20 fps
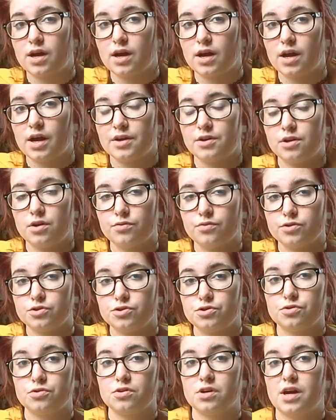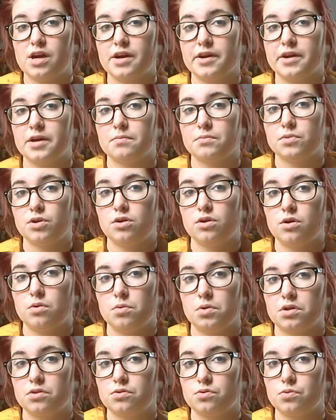I know for sure I am
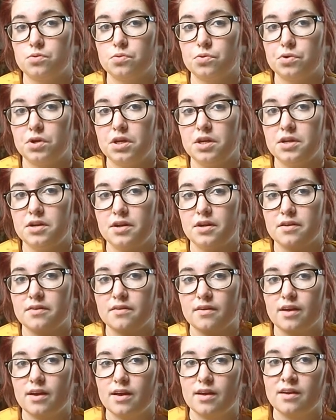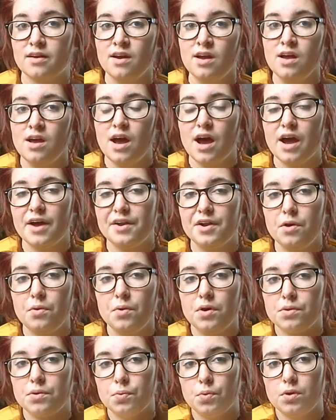going to read it, and I know
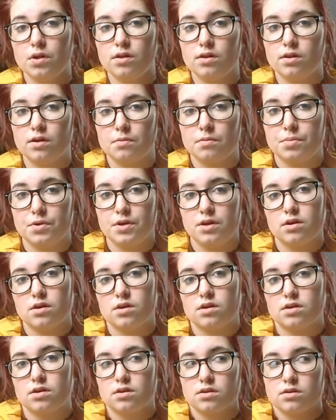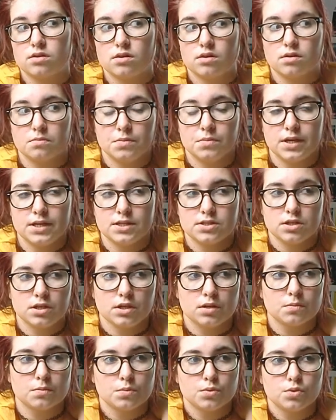it will be an amazing
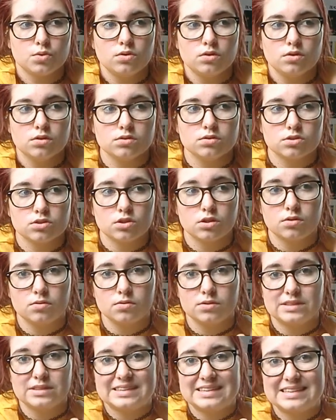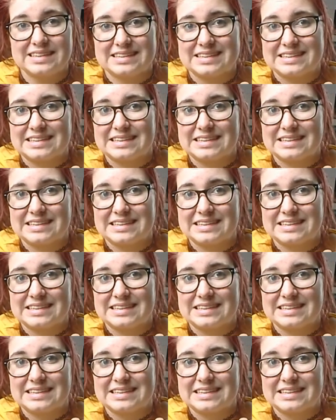book. So yeah.